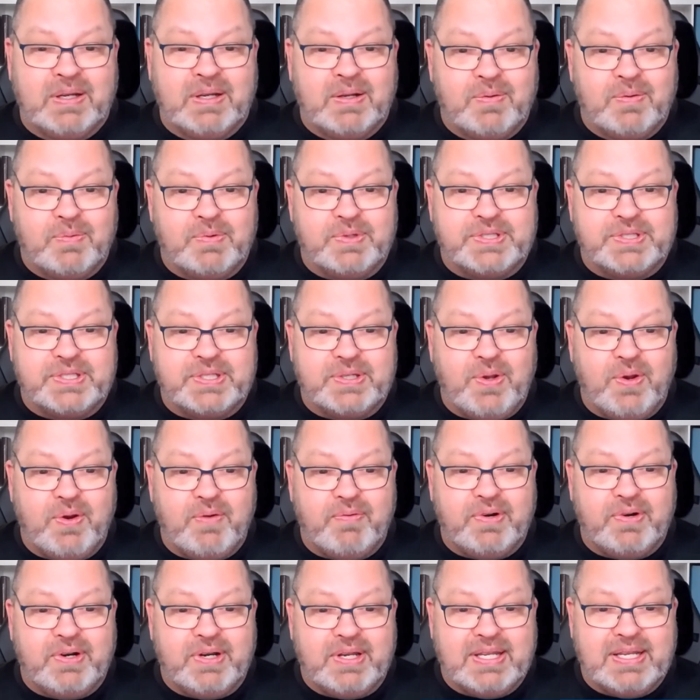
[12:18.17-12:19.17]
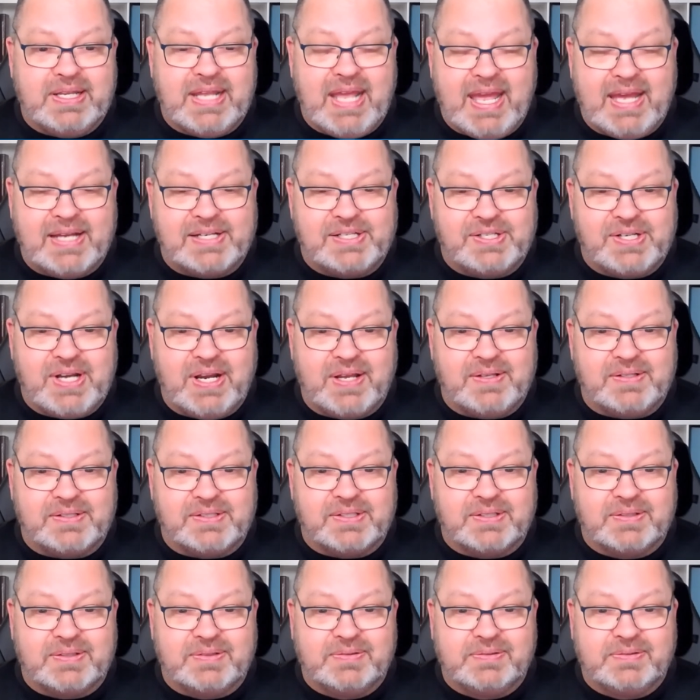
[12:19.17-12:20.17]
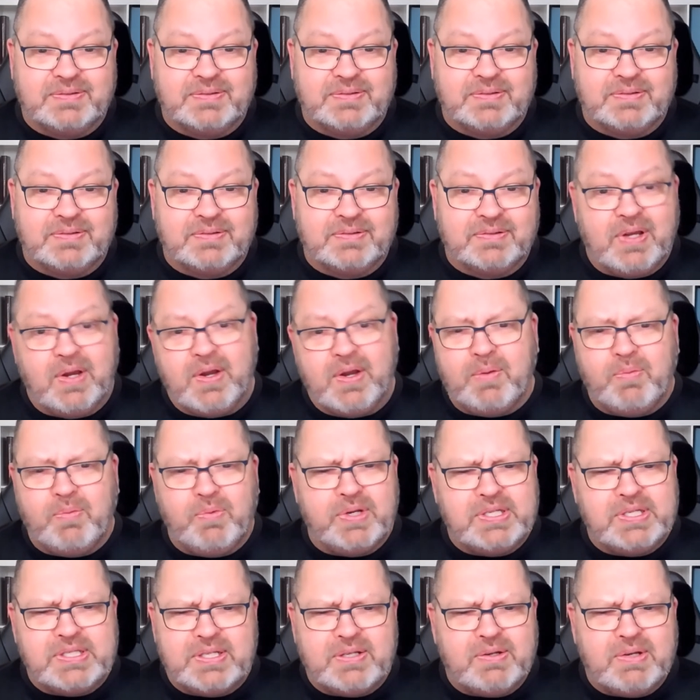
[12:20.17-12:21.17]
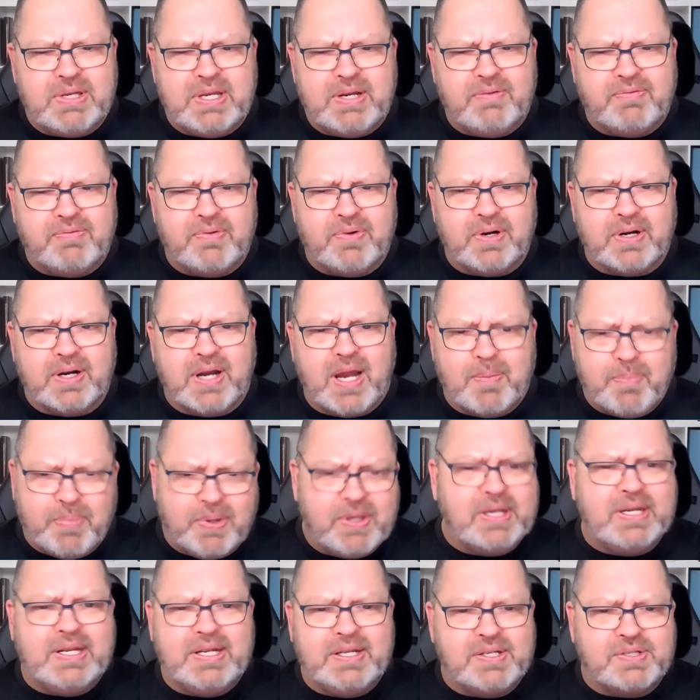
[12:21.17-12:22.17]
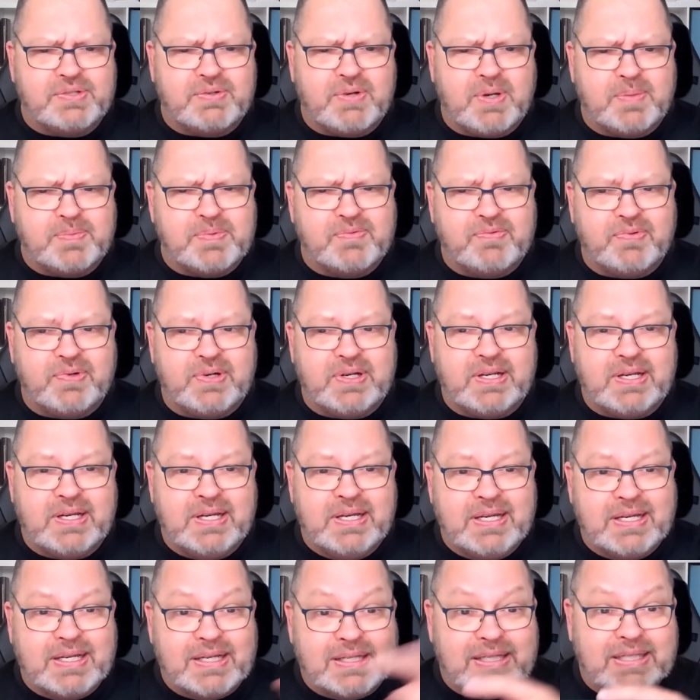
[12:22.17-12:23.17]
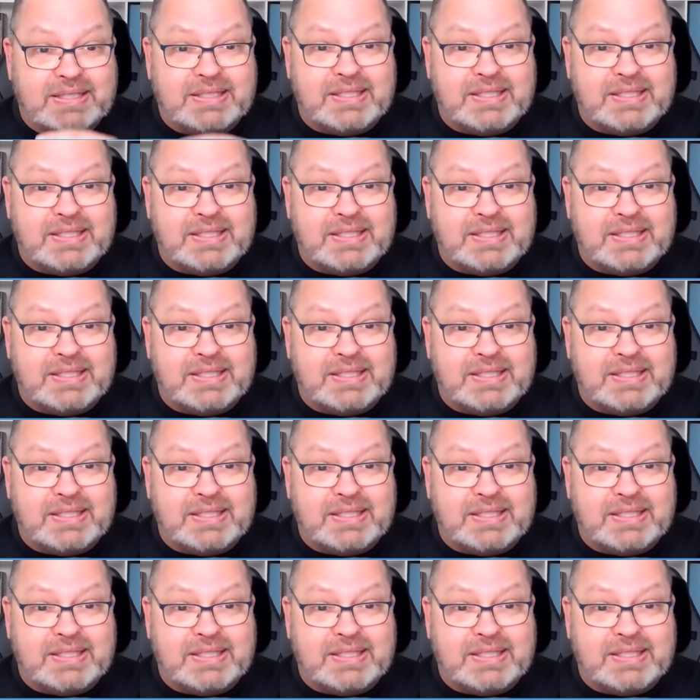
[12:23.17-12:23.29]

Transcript: We'll see you over in the Ads Challenge. Go ahead. We're still here for it. I put it in the description for you. Click the